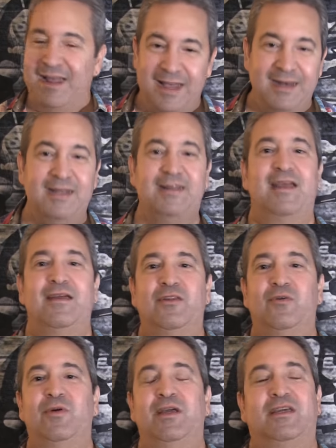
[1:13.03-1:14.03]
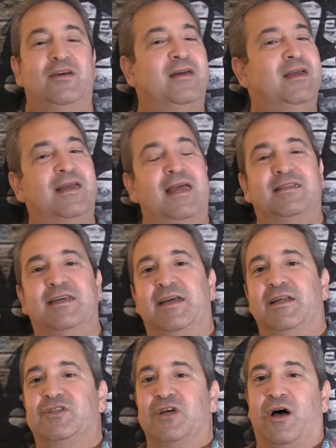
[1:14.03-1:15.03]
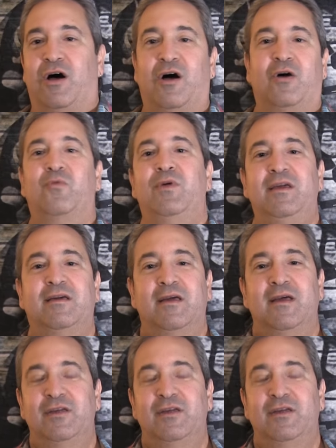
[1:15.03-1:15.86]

any day of the week week. You could get tickets all week.